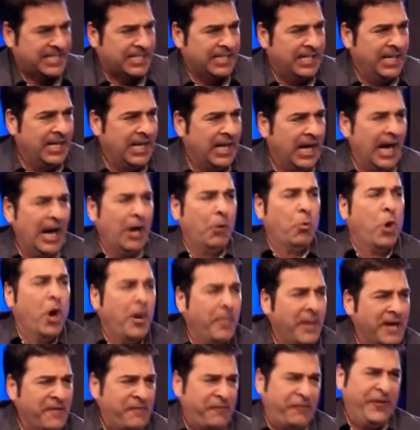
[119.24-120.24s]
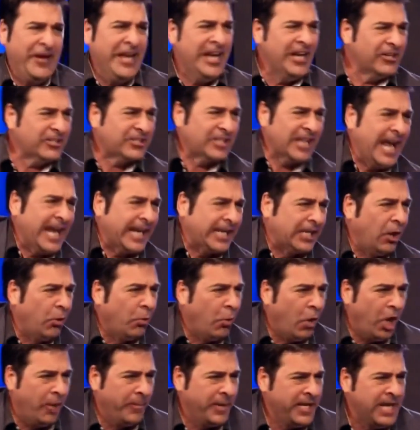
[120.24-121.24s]
a woman, feels like a
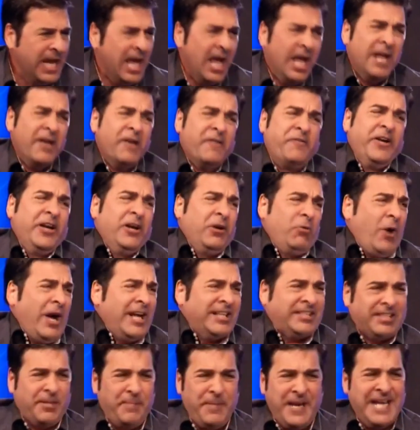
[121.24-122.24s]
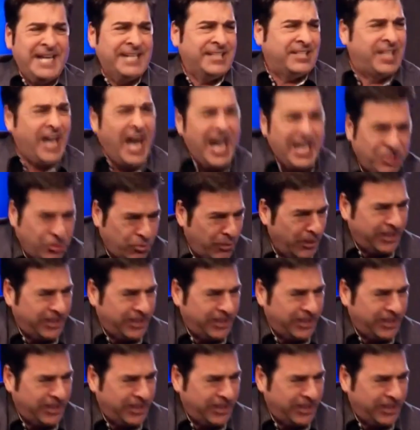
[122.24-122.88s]
woman, wants to be in touch with his